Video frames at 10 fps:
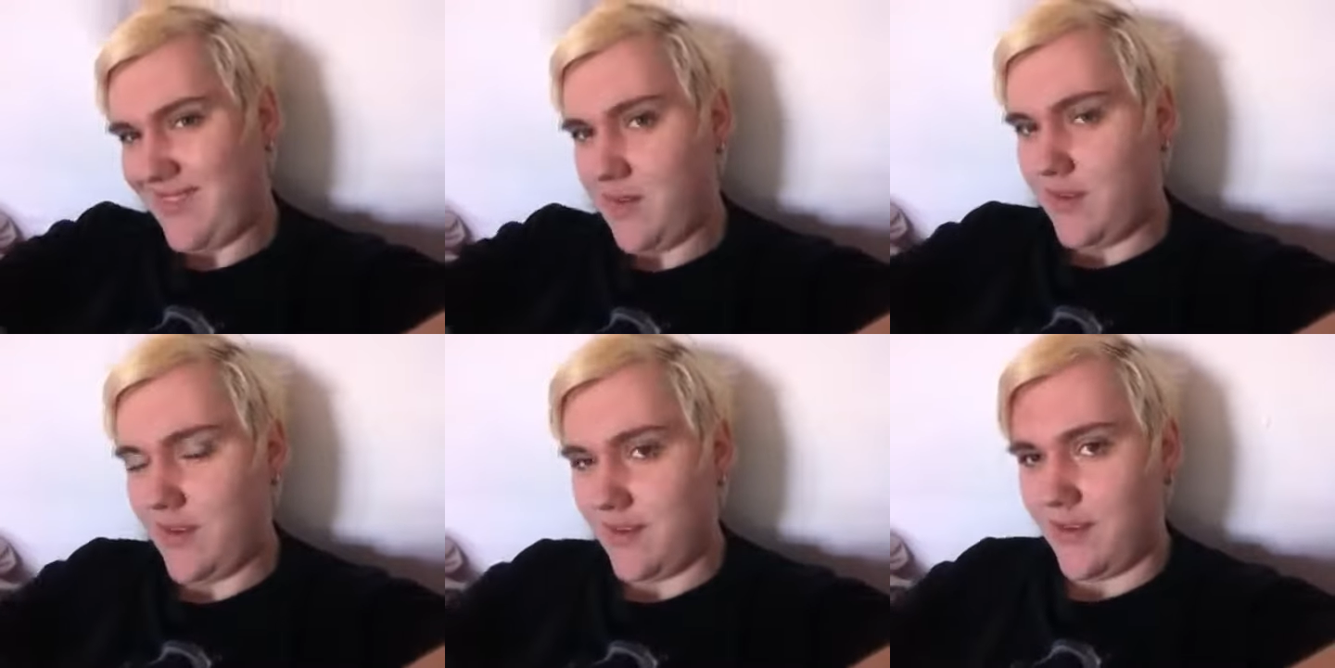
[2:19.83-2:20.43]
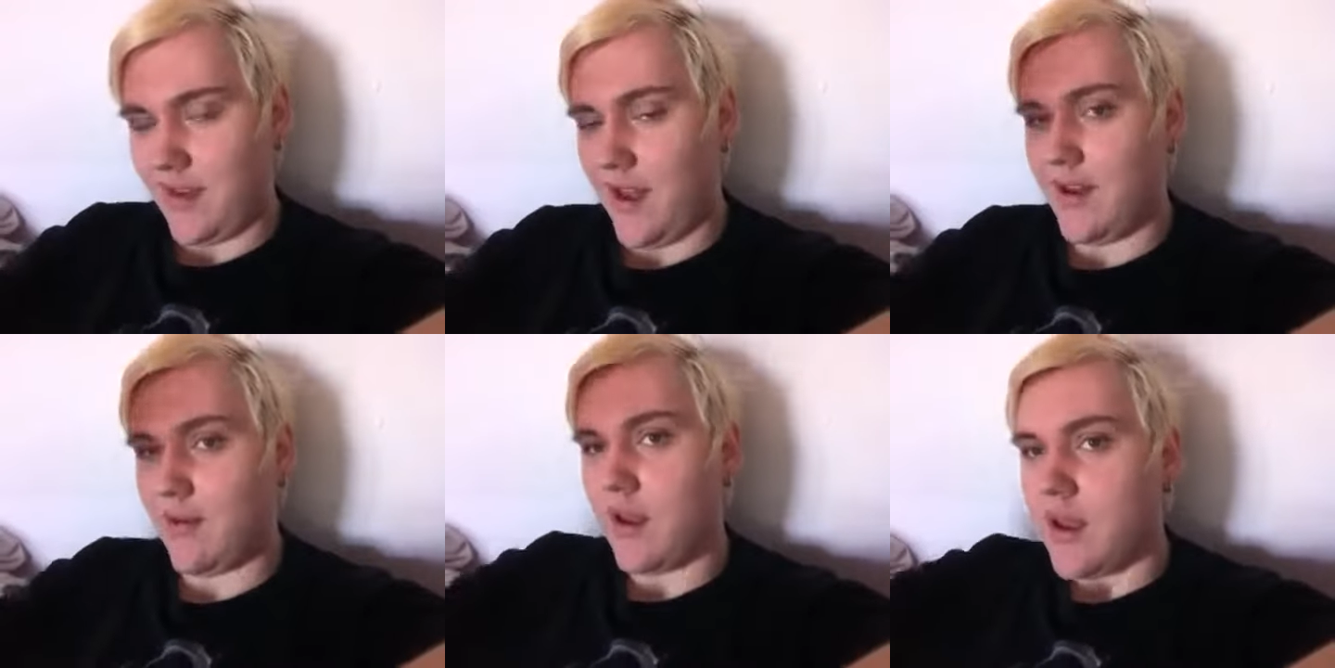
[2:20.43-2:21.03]
Confusing, yeah.
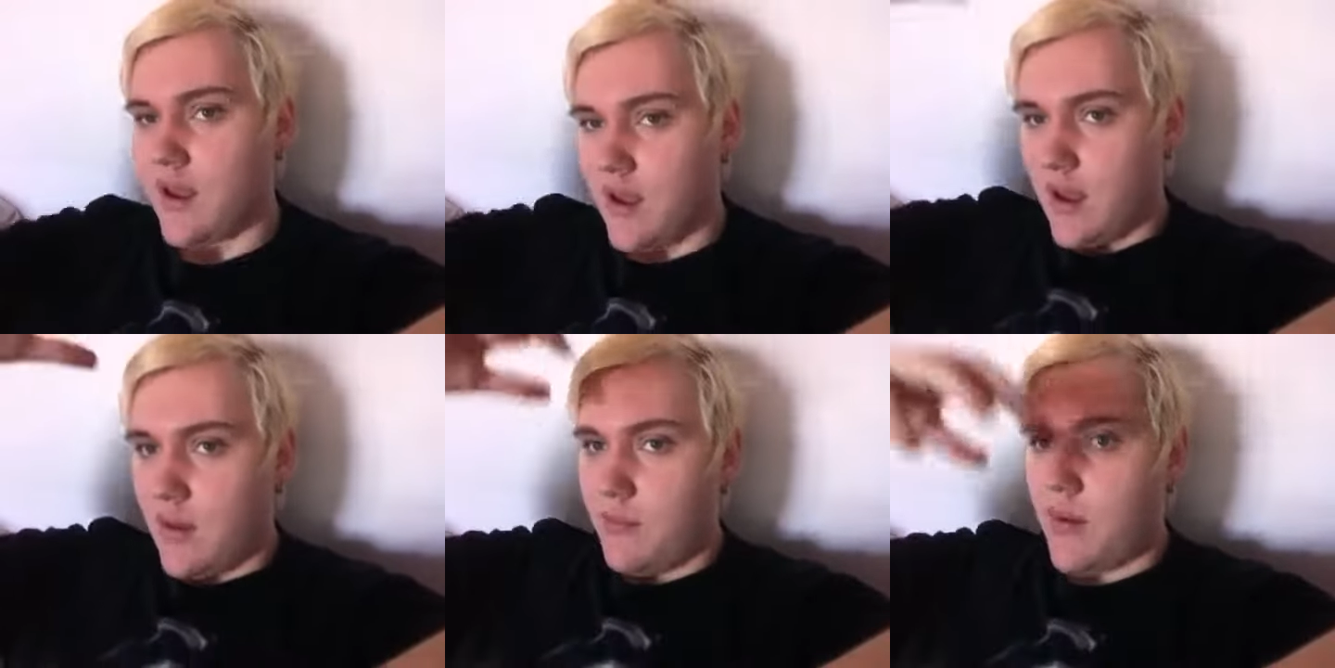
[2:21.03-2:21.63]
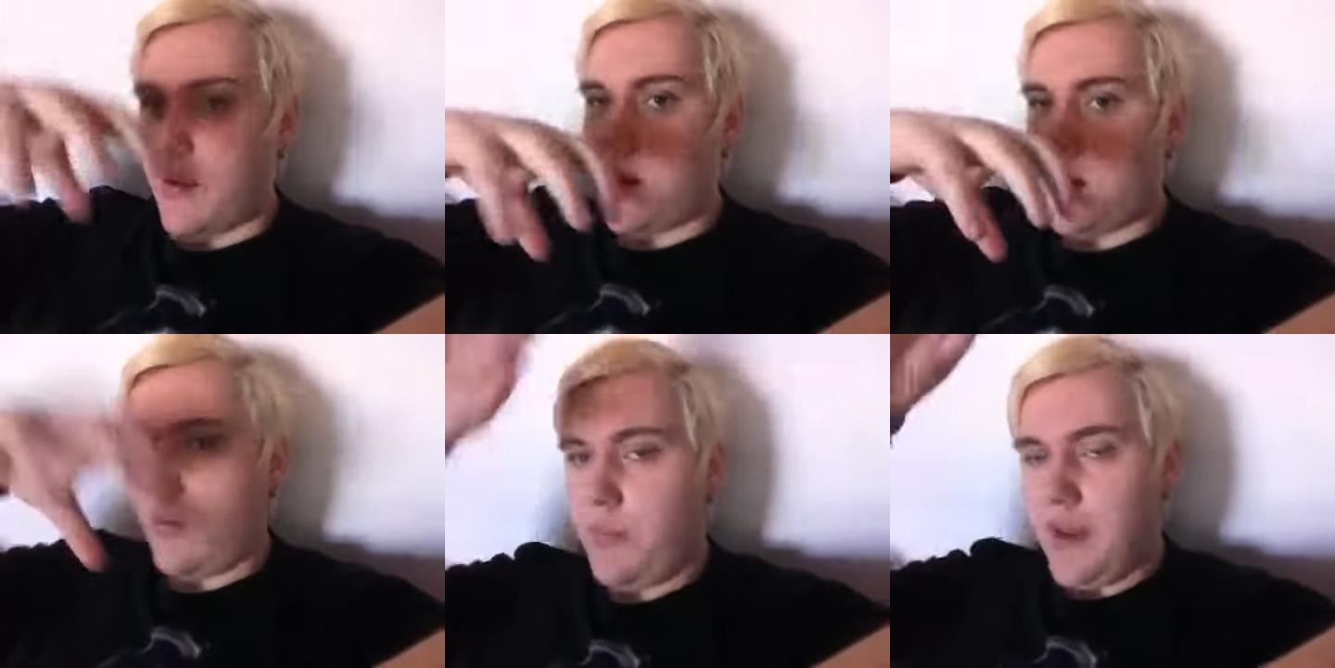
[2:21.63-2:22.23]
Anyway, but
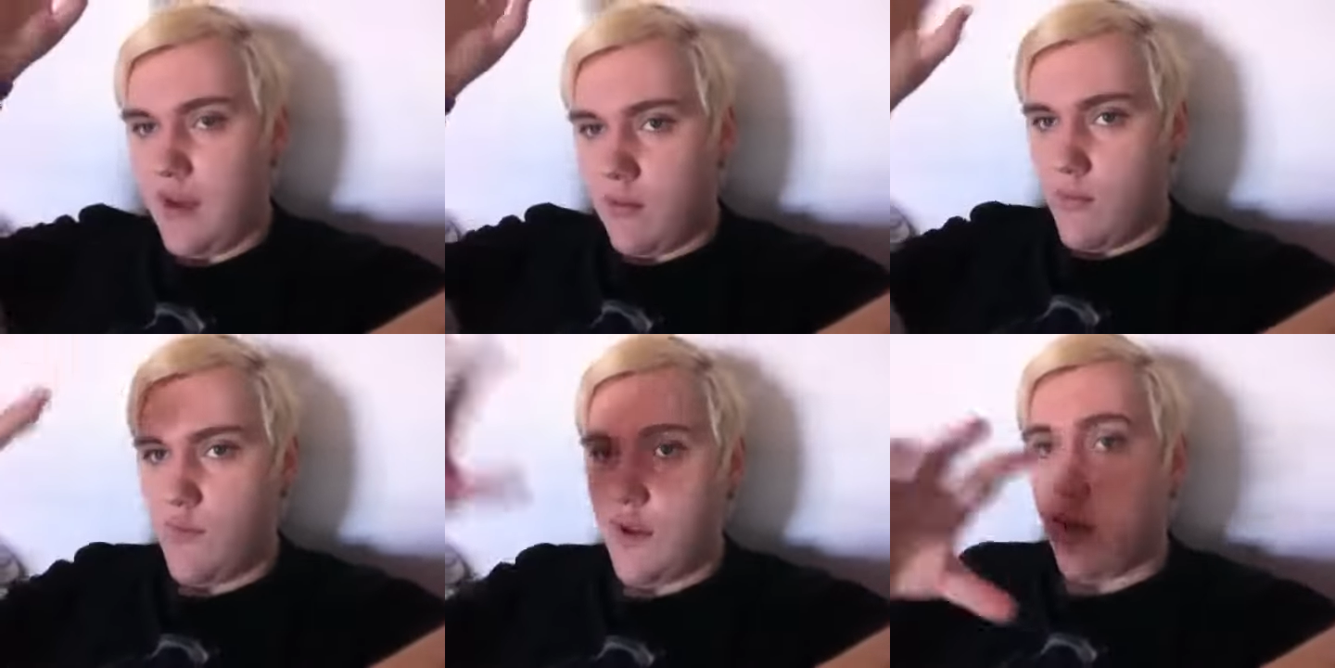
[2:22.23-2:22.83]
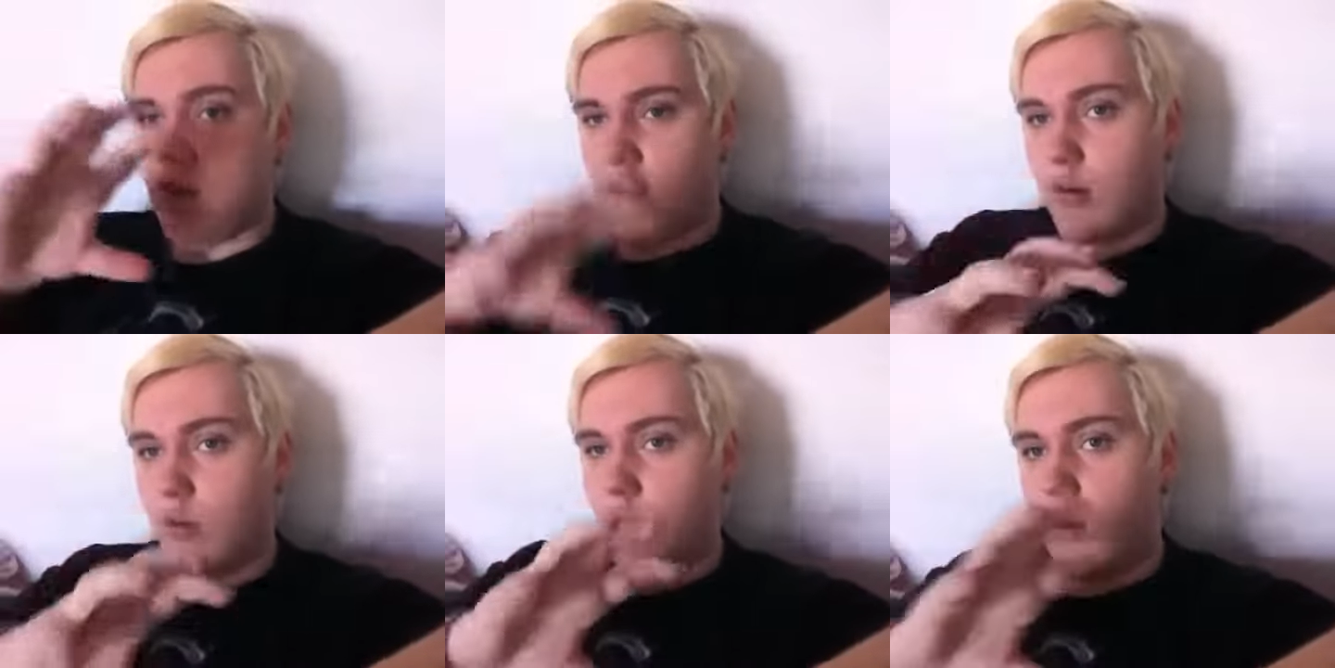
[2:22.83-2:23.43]
it'll be a review
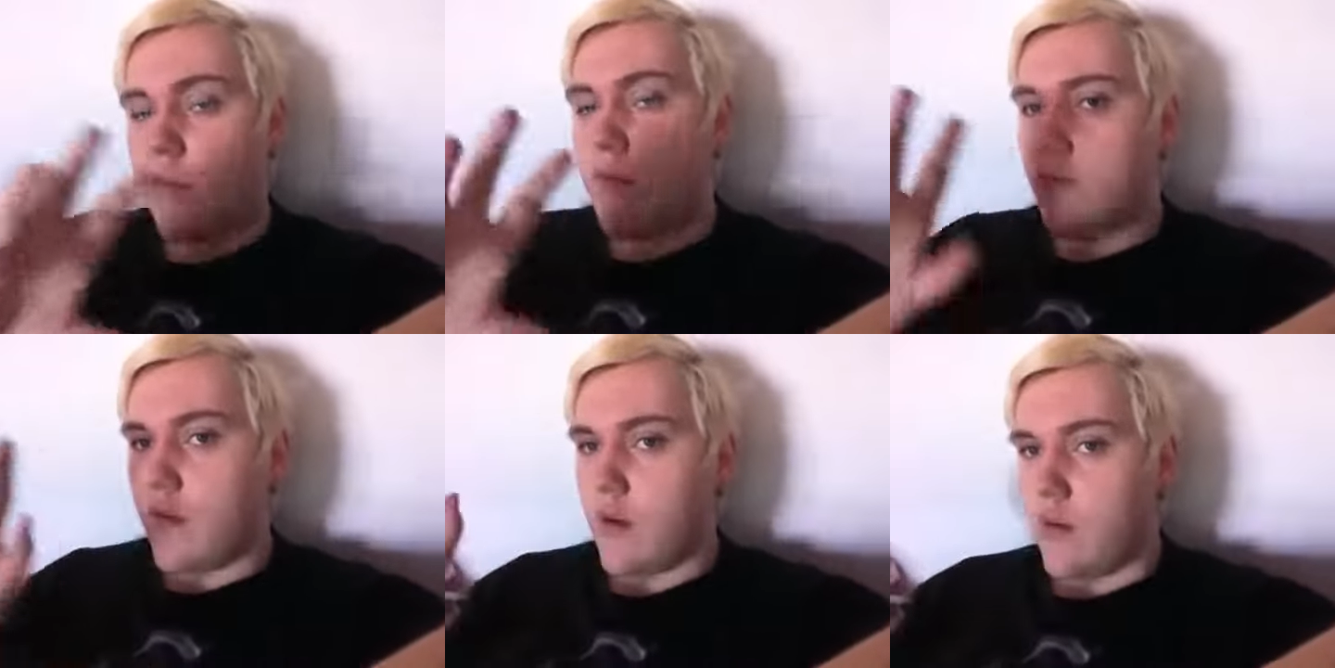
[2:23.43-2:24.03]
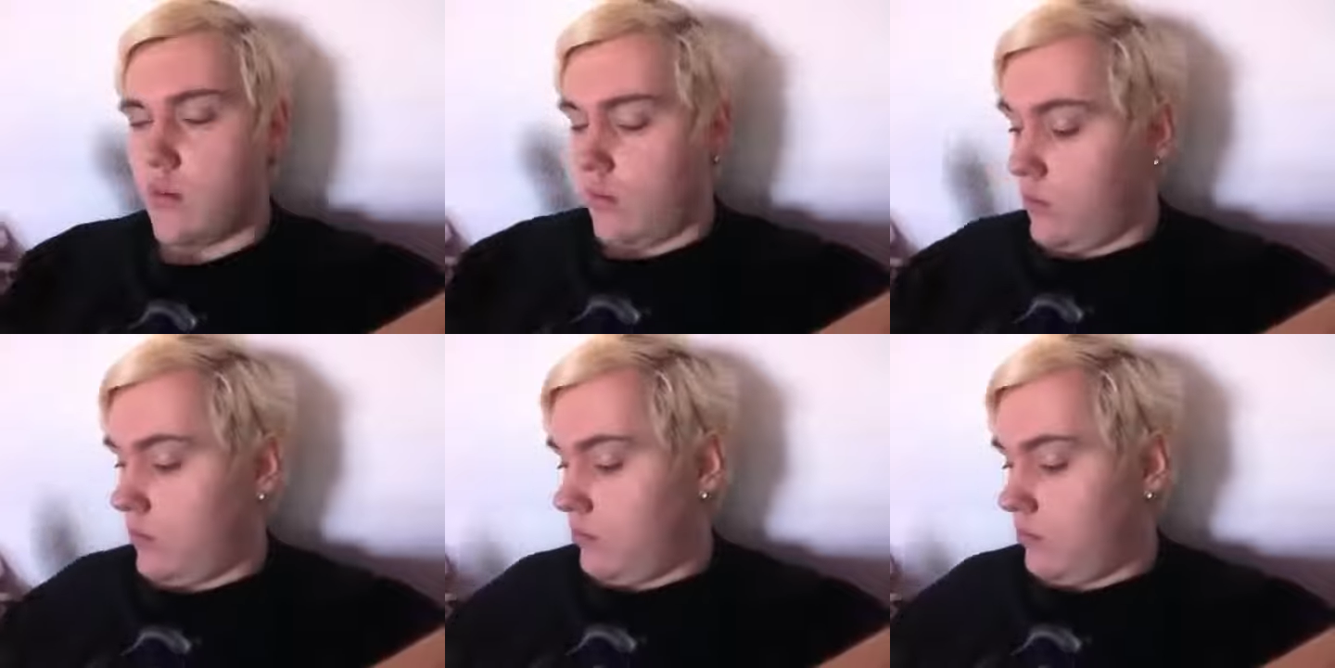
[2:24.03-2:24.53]
channel where I review